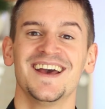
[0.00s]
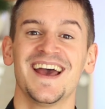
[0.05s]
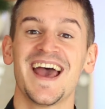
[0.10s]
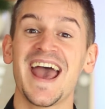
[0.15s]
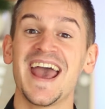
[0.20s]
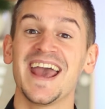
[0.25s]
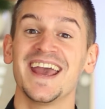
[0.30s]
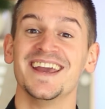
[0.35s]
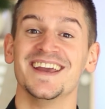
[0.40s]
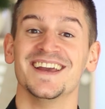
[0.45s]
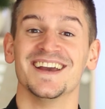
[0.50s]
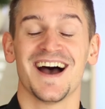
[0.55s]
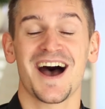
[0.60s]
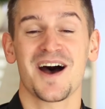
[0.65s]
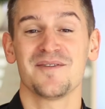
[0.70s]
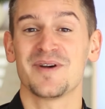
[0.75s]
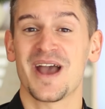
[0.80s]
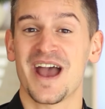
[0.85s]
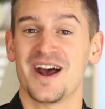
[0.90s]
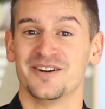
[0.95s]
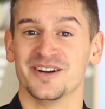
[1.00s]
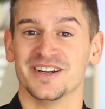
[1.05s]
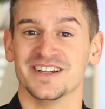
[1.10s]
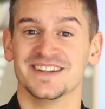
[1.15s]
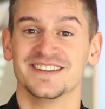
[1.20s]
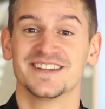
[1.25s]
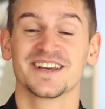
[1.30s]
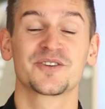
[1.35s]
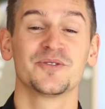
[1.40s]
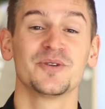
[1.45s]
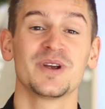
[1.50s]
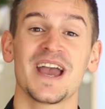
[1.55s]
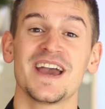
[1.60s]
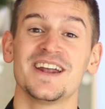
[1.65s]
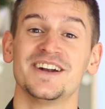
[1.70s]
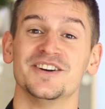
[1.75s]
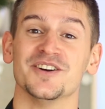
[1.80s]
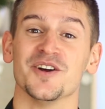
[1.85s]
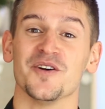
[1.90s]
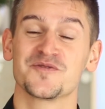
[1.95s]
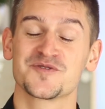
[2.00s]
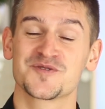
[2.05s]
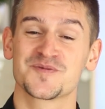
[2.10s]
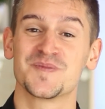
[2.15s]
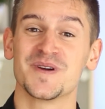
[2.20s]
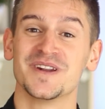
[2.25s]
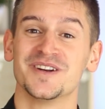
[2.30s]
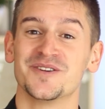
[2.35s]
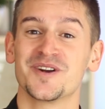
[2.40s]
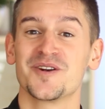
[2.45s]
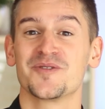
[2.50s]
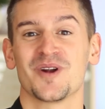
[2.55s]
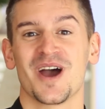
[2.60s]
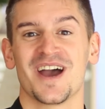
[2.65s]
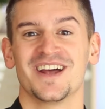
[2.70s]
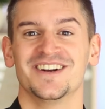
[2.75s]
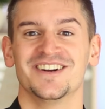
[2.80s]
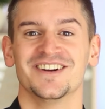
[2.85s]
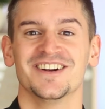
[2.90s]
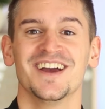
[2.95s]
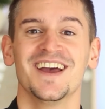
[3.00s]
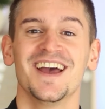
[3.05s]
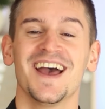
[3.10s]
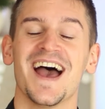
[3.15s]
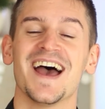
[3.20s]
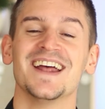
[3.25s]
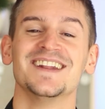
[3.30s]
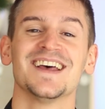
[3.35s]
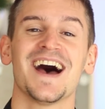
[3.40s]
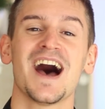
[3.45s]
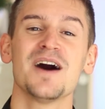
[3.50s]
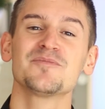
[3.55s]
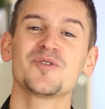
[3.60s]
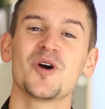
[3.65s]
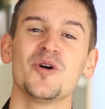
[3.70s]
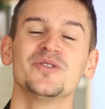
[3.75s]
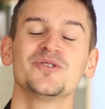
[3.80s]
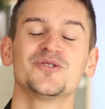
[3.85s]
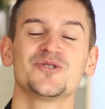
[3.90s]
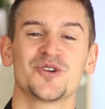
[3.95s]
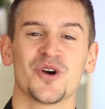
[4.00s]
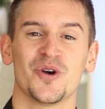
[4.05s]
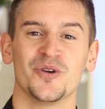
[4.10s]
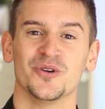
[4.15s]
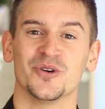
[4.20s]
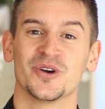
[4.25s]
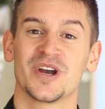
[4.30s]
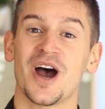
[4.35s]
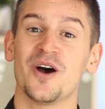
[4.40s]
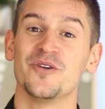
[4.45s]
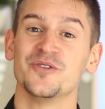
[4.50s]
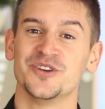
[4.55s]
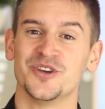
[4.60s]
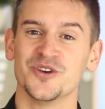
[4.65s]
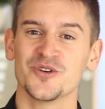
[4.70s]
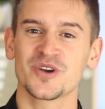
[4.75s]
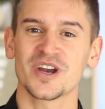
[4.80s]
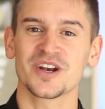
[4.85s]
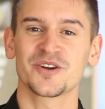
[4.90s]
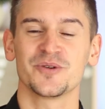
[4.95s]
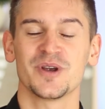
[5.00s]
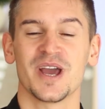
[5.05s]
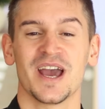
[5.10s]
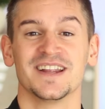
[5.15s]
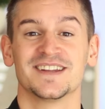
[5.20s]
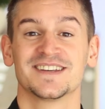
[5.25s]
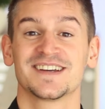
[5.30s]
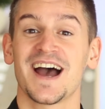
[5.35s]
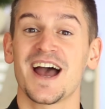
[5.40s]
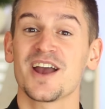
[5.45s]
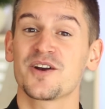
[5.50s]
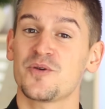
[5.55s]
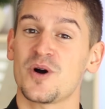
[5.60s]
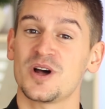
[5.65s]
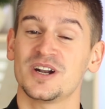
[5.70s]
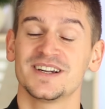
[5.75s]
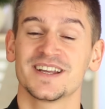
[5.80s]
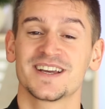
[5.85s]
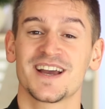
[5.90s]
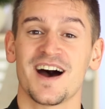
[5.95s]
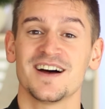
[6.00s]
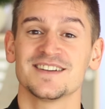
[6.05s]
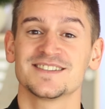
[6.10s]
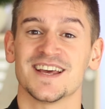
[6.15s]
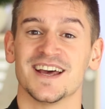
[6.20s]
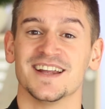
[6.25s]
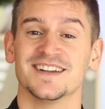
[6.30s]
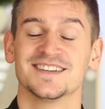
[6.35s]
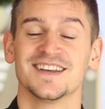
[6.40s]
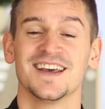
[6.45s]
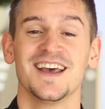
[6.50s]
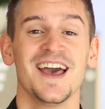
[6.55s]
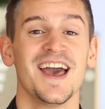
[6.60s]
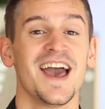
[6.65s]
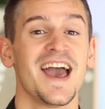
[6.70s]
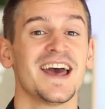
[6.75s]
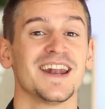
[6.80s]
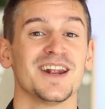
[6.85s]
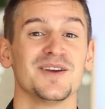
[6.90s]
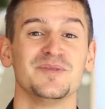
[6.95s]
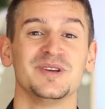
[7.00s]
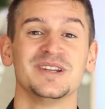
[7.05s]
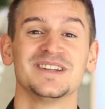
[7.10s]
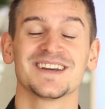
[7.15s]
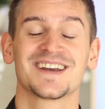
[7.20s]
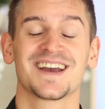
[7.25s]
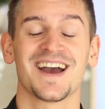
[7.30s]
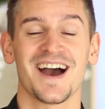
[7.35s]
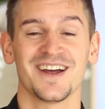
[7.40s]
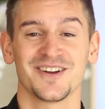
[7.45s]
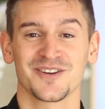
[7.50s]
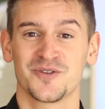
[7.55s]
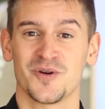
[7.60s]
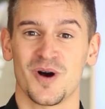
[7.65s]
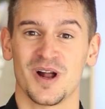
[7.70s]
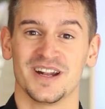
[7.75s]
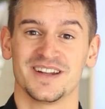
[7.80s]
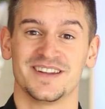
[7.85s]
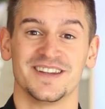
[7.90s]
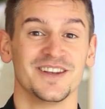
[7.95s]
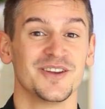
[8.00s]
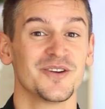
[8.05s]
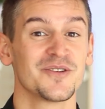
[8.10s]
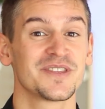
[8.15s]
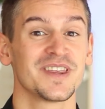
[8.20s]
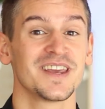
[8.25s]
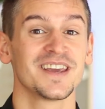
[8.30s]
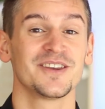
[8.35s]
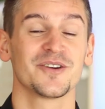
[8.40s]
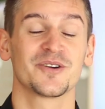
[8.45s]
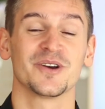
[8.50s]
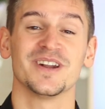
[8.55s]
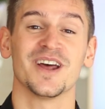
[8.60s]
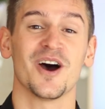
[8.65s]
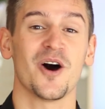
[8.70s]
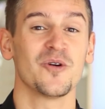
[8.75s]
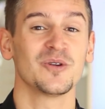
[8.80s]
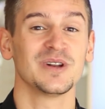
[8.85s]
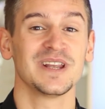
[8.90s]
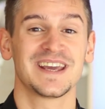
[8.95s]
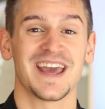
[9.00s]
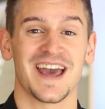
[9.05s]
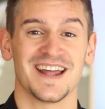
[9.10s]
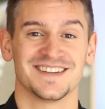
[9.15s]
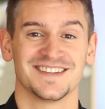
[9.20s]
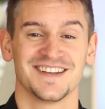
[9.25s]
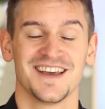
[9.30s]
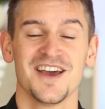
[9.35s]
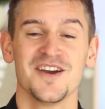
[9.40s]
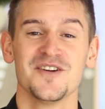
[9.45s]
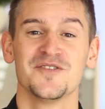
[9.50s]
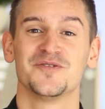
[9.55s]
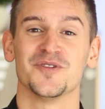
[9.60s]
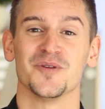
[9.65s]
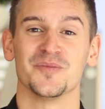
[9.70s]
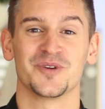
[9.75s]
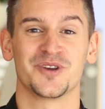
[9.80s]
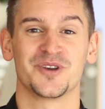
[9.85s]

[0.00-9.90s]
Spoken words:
Hey, I'm Aaron, the creator of Spin Rewriter, and I'm going to show you how you can create high-quality content, and I mean the kind of quality you think you can only get from